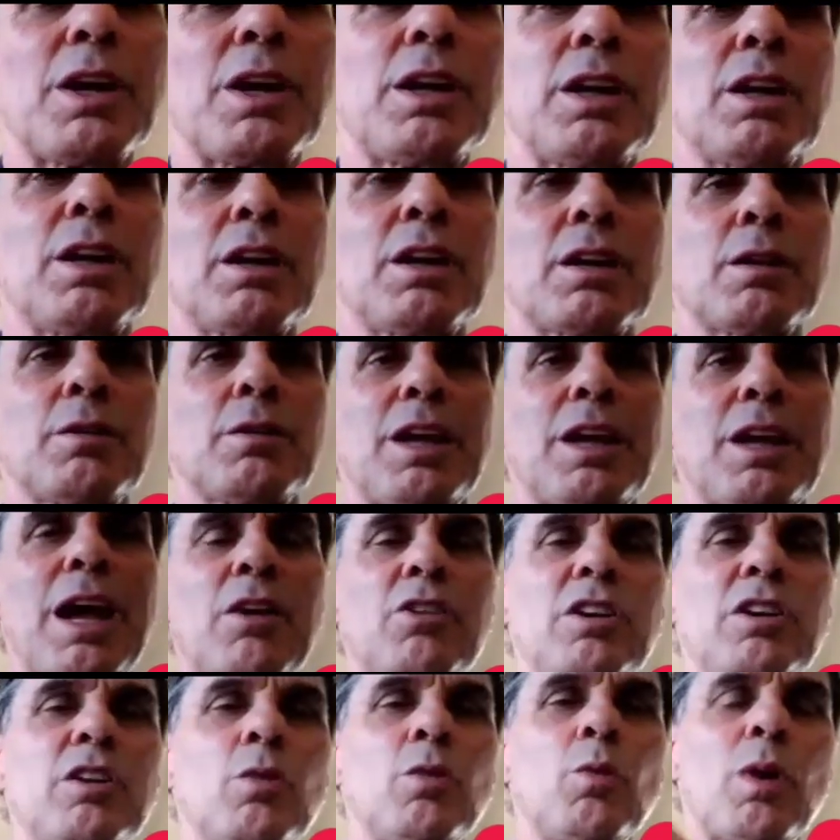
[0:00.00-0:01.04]
I know I'm getting a
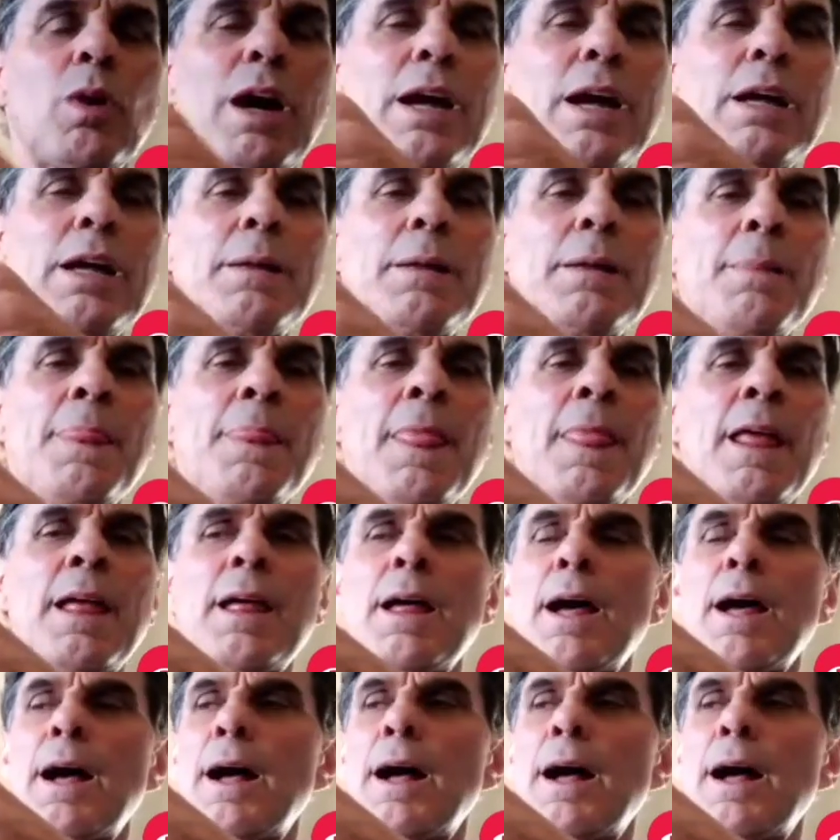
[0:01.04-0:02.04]
little carried away